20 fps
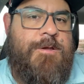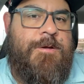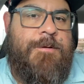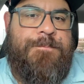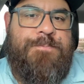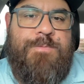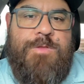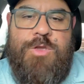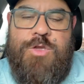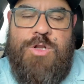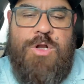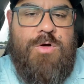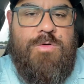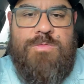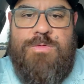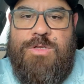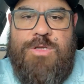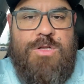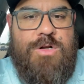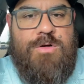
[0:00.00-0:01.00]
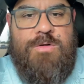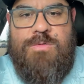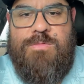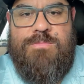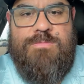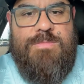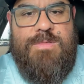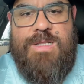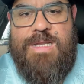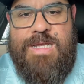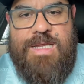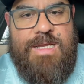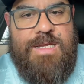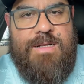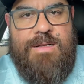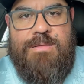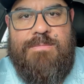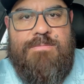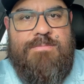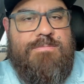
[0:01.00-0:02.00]
you don't need
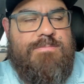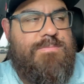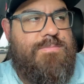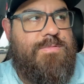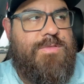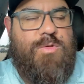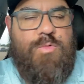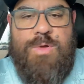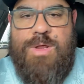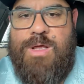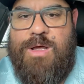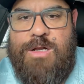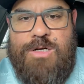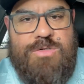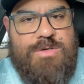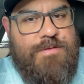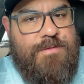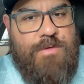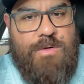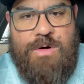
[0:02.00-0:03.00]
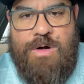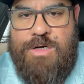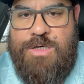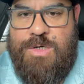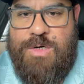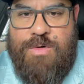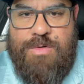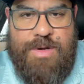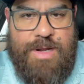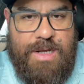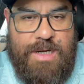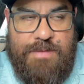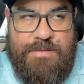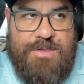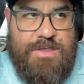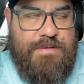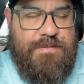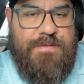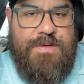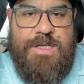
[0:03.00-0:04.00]
300, 400 creatives
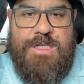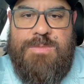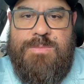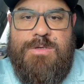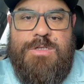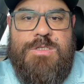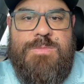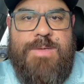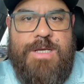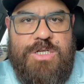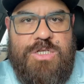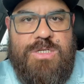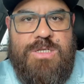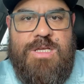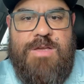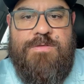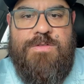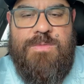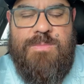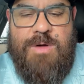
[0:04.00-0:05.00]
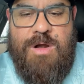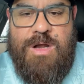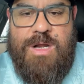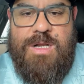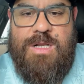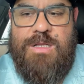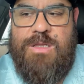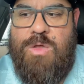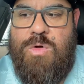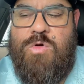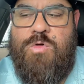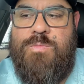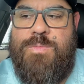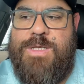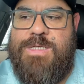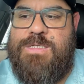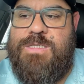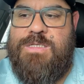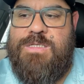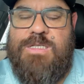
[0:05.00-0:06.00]
on Facebook, especially if you're marketing local
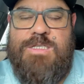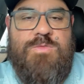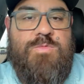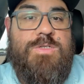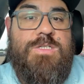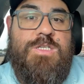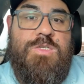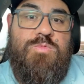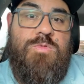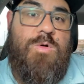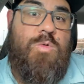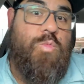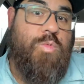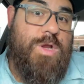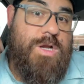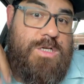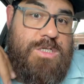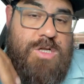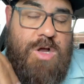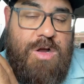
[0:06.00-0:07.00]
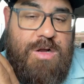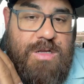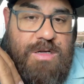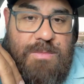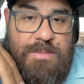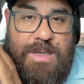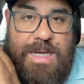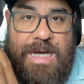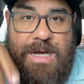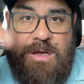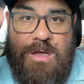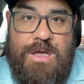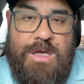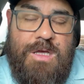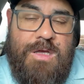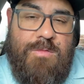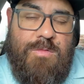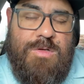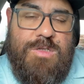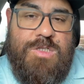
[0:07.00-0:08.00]
businesses, which is what we're talking about,
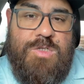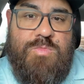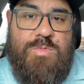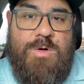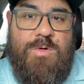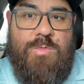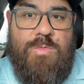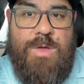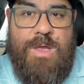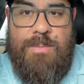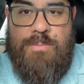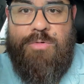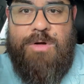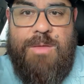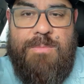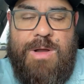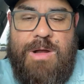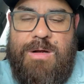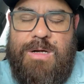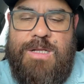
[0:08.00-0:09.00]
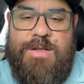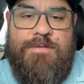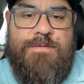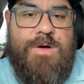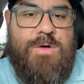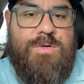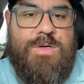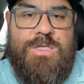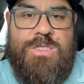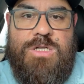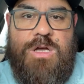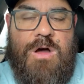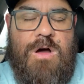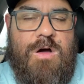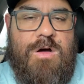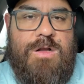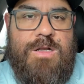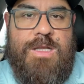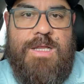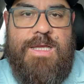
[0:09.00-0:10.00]
which is what we primarily focus
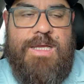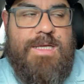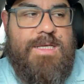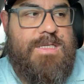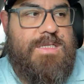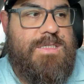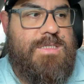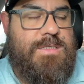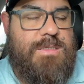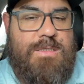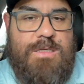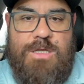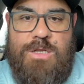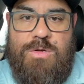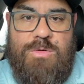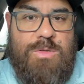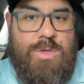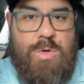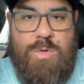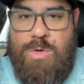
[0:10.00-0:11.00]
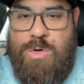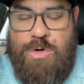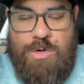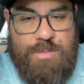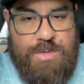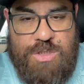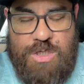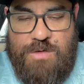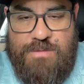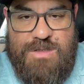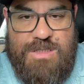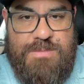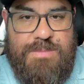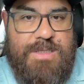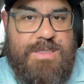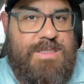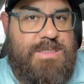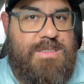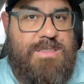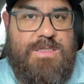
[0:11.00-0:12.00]
on, is local home service
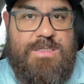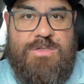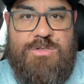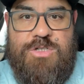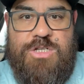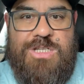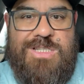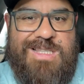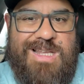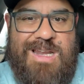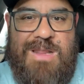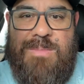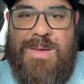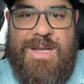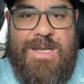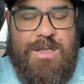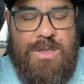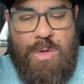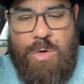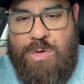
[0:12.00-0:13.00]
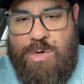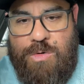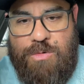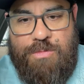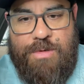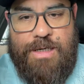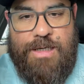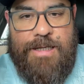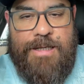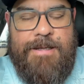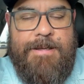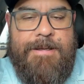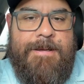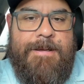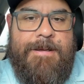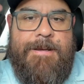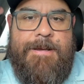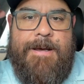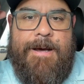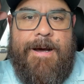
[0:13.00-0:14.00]
businesses or just anybody local, really.
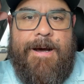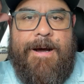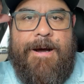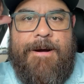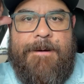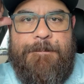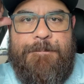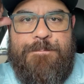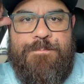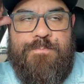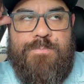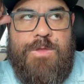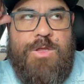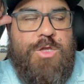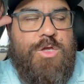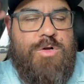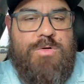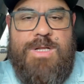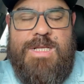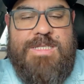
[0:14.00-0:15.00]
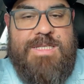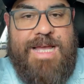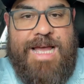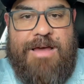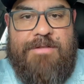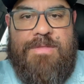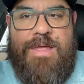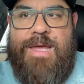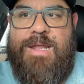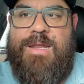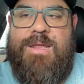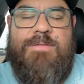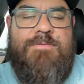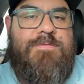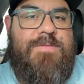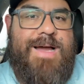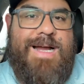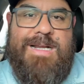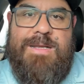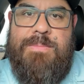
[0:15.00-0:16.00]
You don't need to have that. In
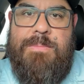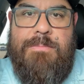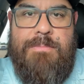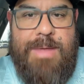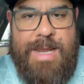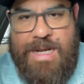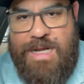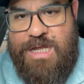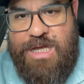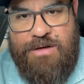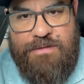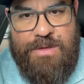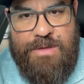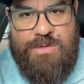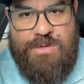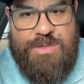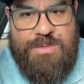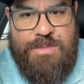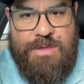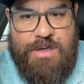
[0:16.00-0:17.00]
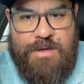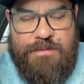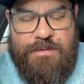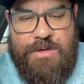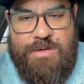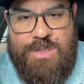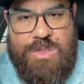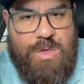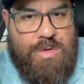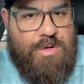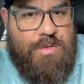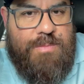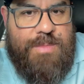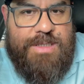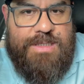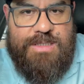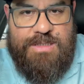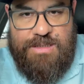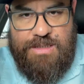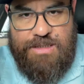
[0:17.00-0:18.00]
fact, many of those local
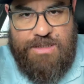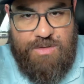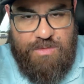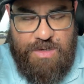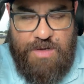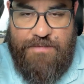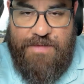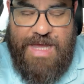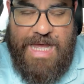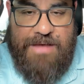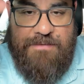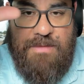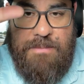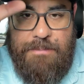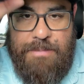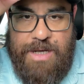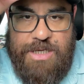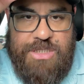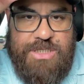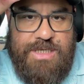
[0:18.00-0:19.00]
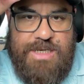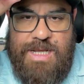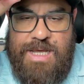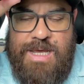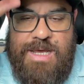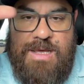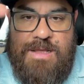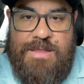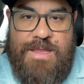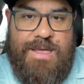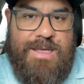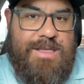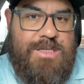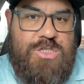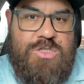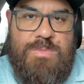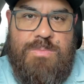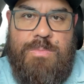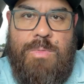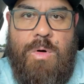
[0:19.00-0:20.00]
businesses don't even have a budget that can
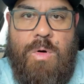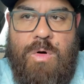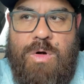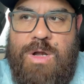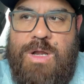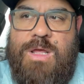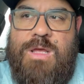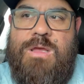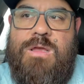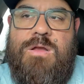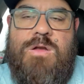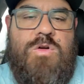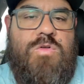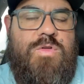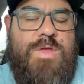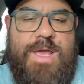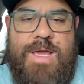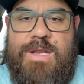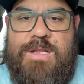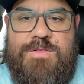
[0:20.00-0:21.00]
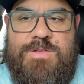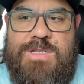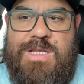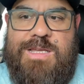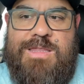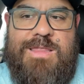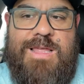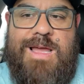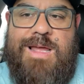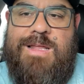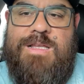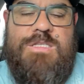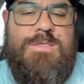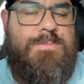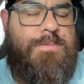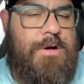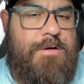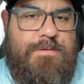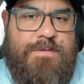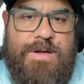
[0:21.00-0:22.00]
support creatives like that. It's
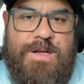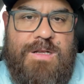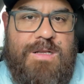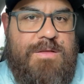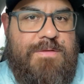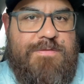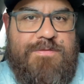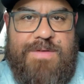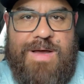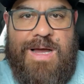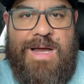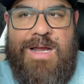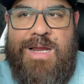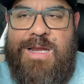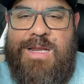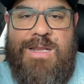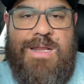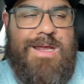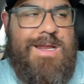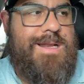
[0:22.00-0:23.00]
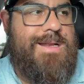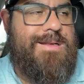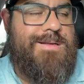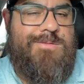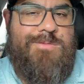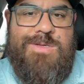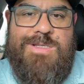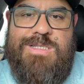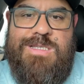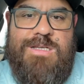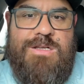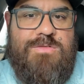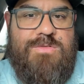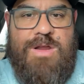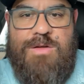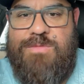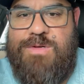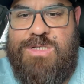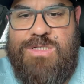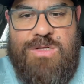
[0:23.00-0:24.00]
perfectly fine, and we see
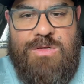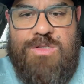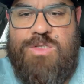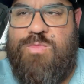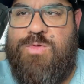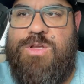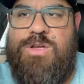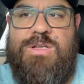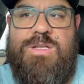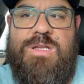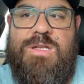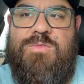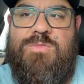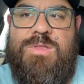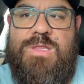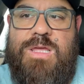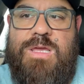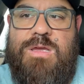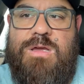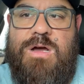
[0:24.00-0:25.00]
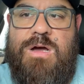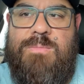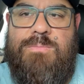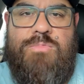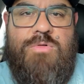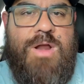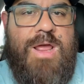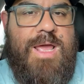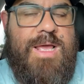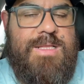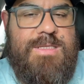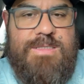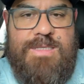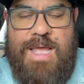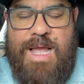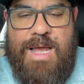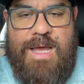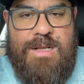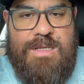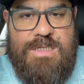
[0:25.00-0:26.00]
great results when you're dealing with e-com brands,
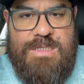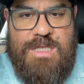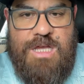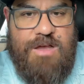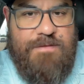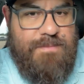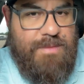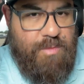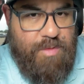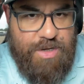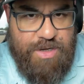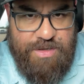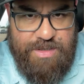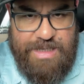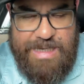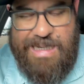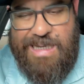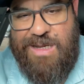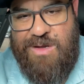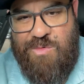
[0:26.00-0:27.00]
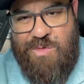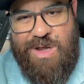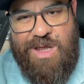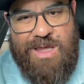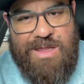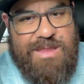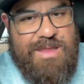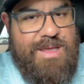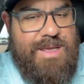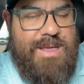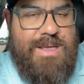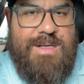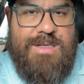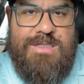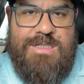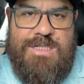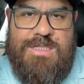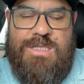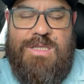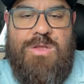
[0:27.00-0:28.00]
that kind of stuff. But when you're dealing with
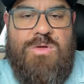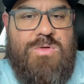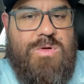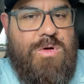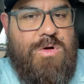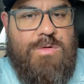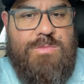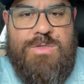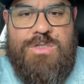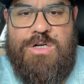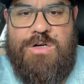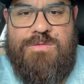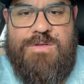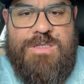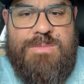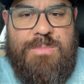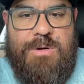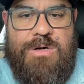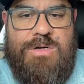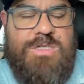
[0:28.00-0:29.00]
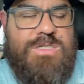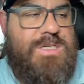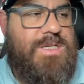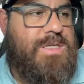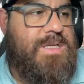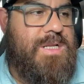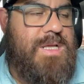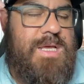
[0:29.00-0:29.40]
just a local home service person,